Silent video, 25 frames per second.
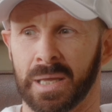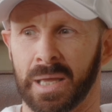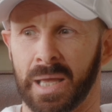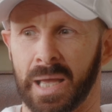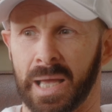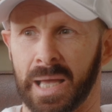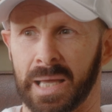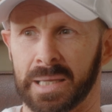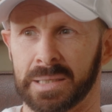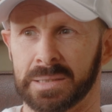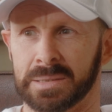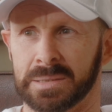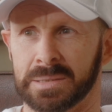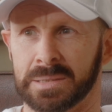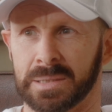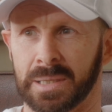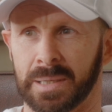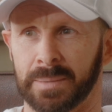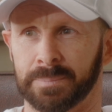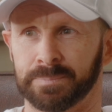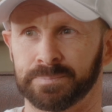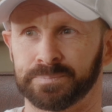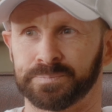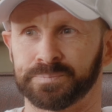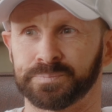And
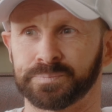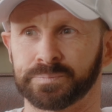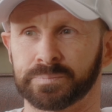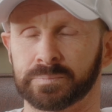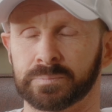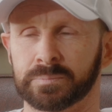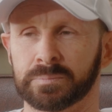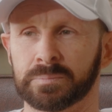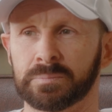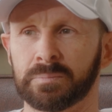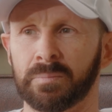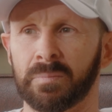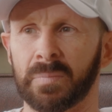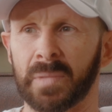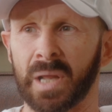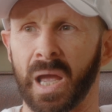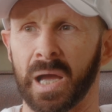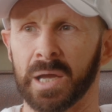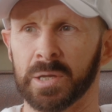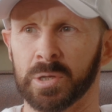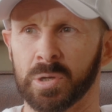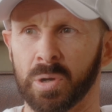um, I